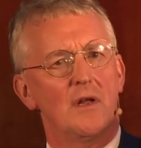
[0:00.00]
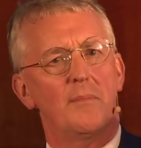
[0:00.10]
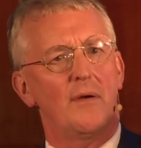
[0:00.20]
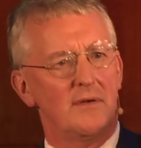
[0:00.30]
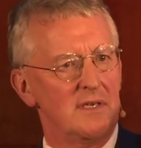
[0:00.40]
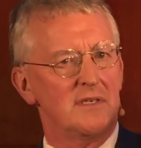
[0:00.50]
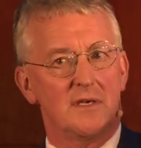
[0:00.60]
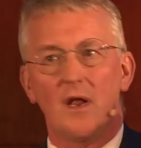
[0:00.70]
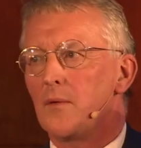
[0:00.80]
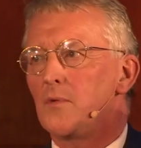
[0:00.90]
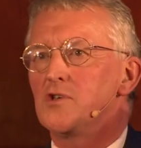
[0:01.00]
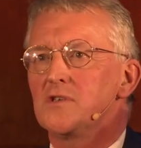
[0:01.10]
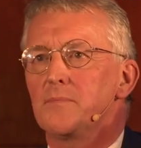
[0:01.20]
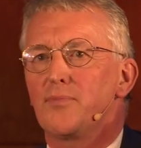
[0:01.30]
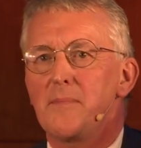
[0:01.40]
in our politics tonight, which
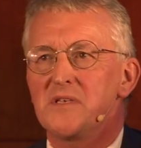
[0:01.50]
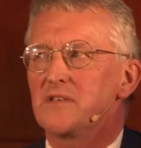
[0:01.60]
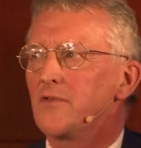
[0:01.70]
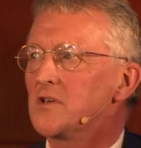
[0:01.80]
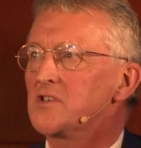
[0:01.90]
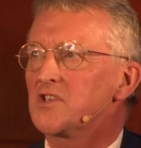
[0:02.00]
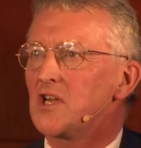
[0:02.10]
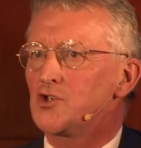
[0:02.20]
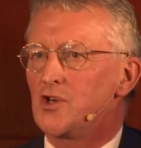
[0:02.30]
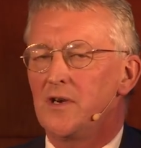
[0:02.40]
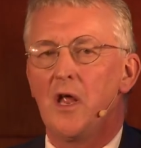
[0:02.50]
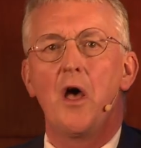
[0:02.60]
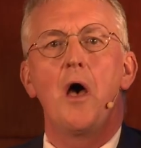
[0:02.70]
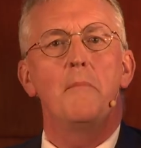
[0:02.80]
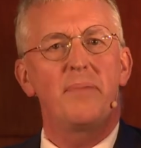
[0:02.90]
is the premise of our discussion,
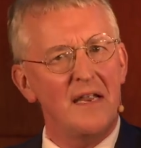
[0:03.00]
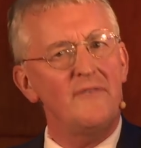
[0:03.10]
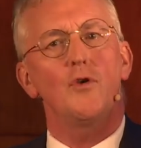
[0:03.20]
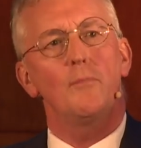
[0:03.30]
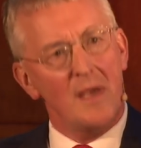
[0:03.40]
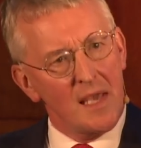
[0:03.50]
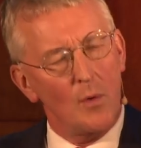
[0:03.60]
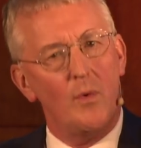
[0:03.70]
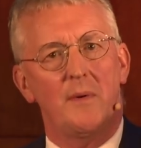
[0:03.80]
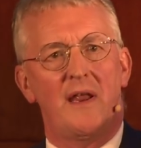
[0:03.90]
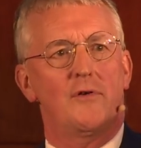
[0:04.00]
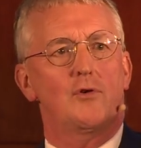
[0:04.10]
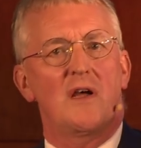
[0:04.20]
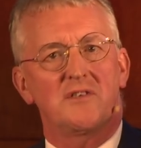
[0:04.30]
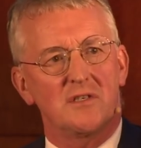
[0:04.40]
believe you me, we would have a
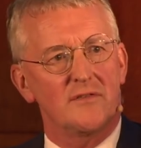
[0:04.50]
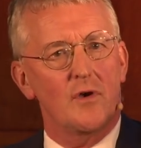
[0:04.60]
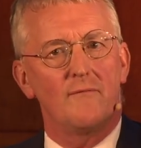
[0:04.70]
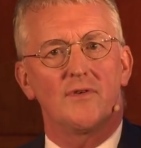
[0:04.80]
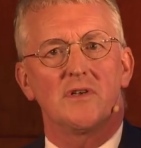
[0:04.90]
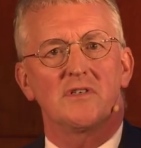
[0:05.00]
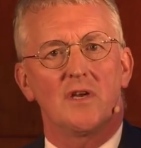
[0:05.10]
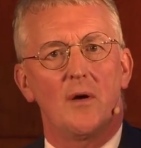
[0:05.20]
crisis of confidence in